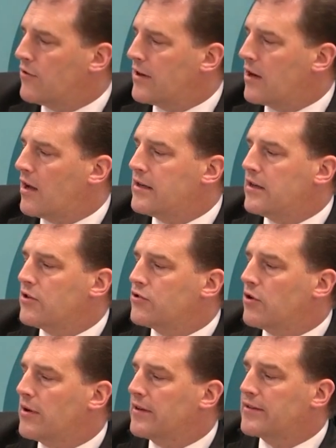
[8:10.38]
line here
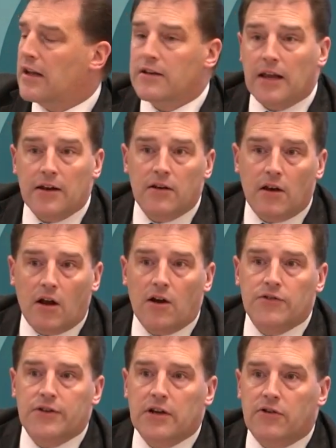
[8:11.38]
showing us that
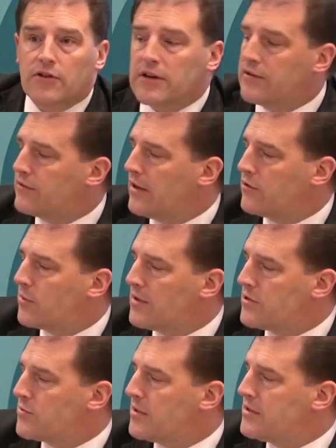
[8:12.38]
large increase in
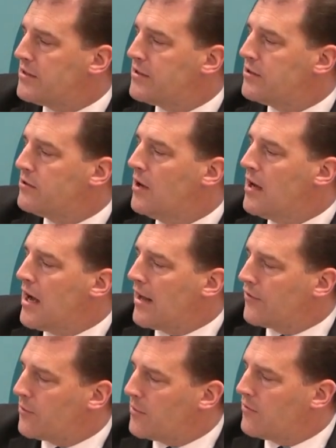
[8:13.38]
2022,
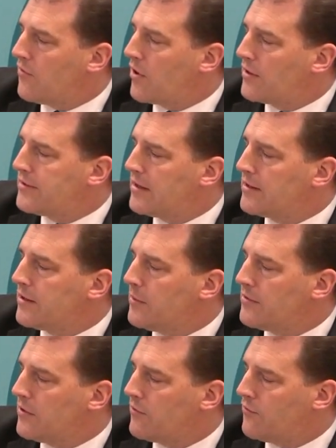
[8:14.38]
and some of the volatility we've
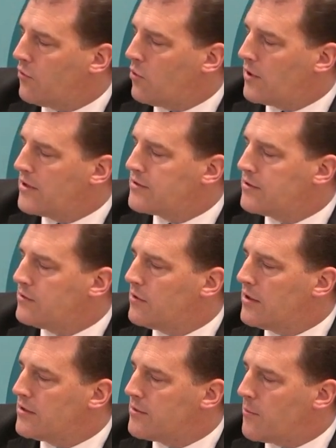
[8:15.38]
seen the fall
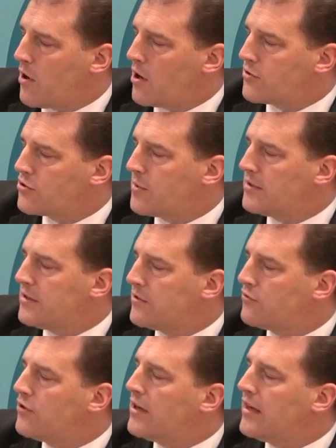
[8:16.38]
into March
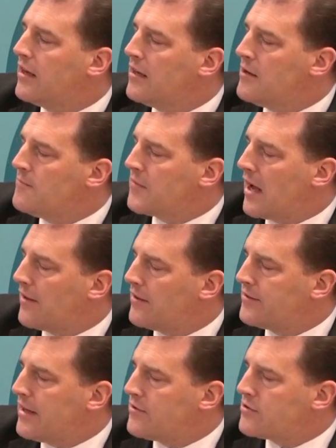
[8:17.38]
23. And
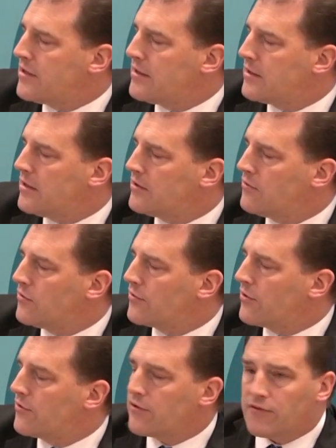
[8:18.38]
essentially the
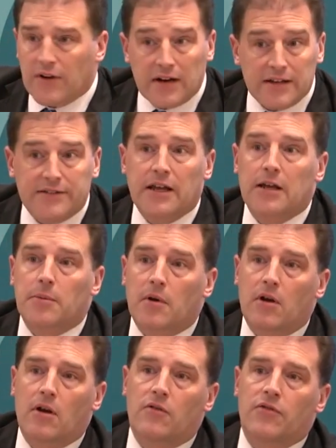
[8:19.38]
results are fairly
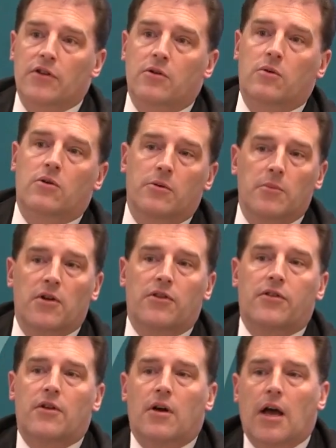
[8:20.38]
stable over the quarter,
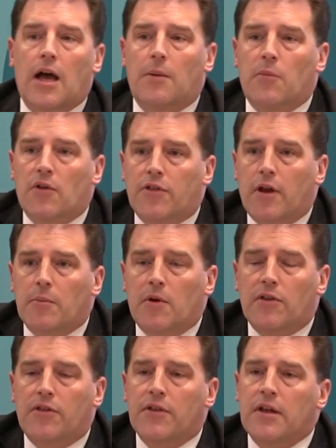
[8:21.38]
month on
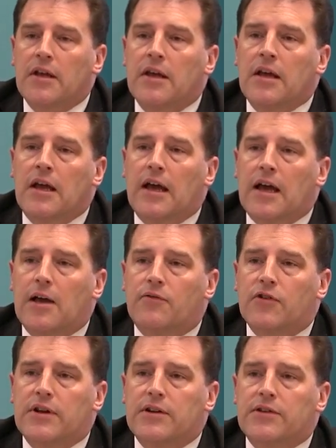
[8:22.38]
month
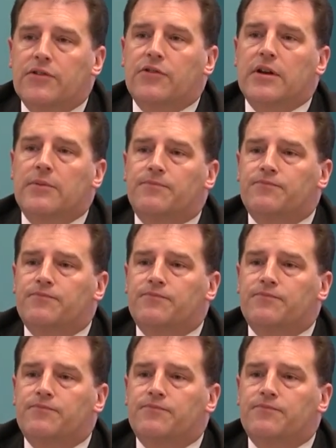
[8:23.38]
for industry.